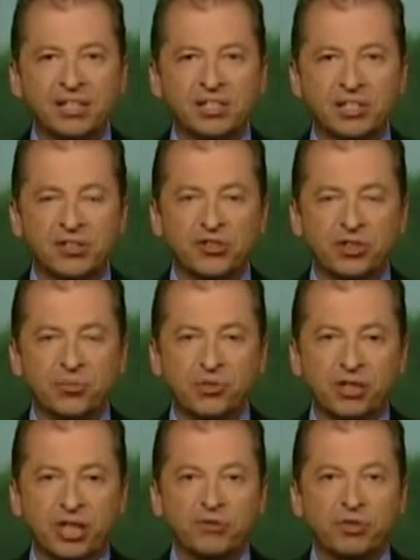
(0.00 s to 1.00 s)
system,
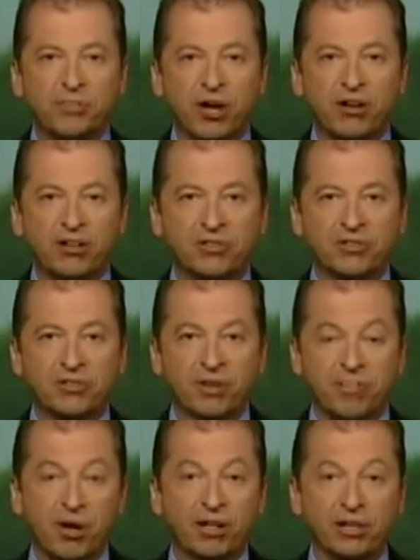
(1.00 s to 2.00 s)
which gives Americans
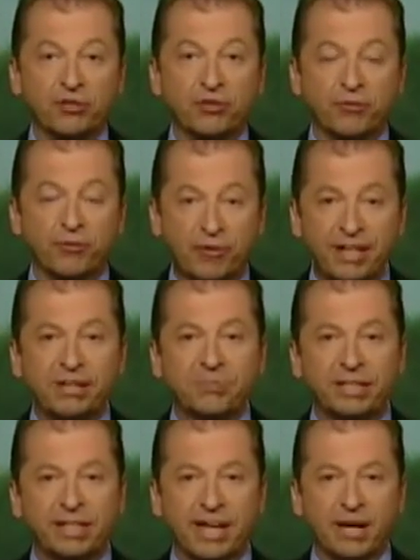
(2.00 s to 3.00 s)
the freedom
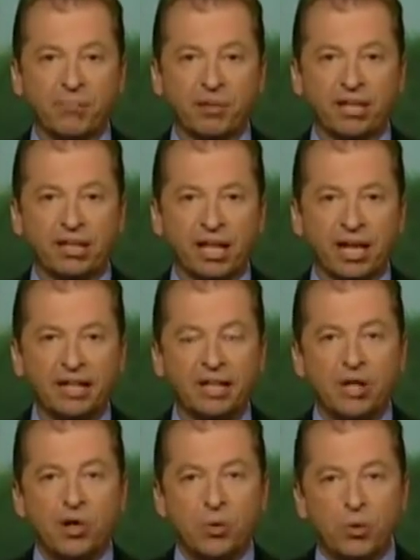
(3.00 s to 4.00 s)
to gamble online,
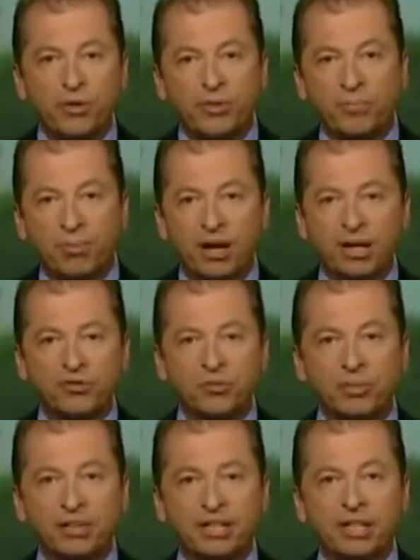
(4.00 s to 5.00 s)
with the
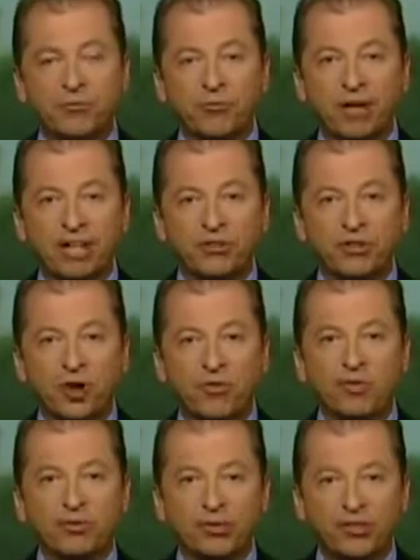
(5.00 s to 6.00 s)
possibility of raising
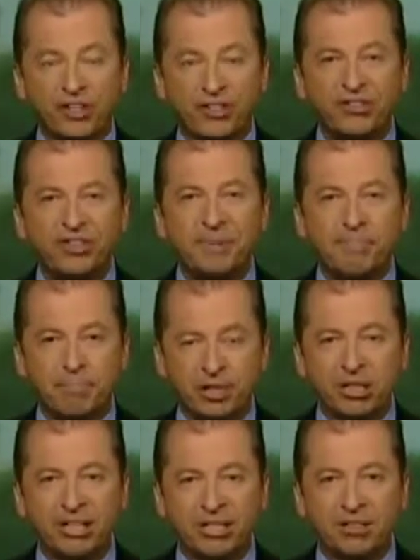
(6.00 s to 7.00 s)
over $60
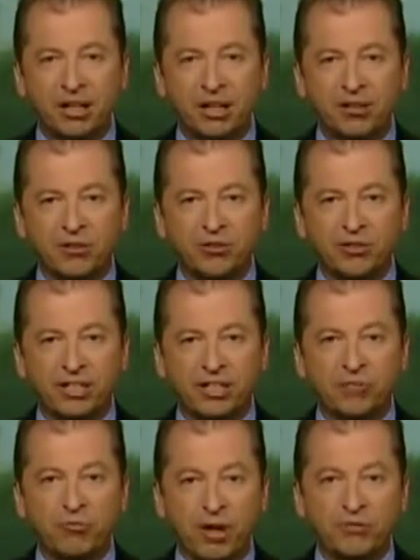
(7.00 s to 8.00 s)
billion
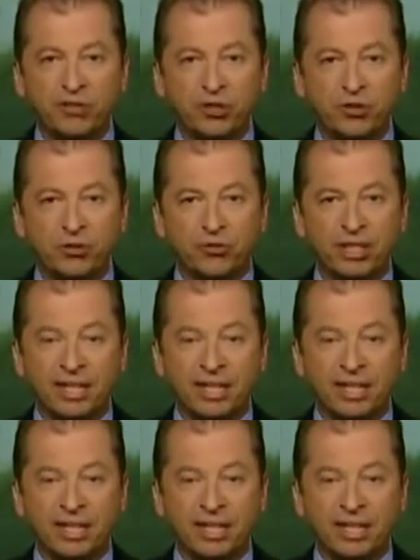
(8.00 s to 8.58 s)
in revenues.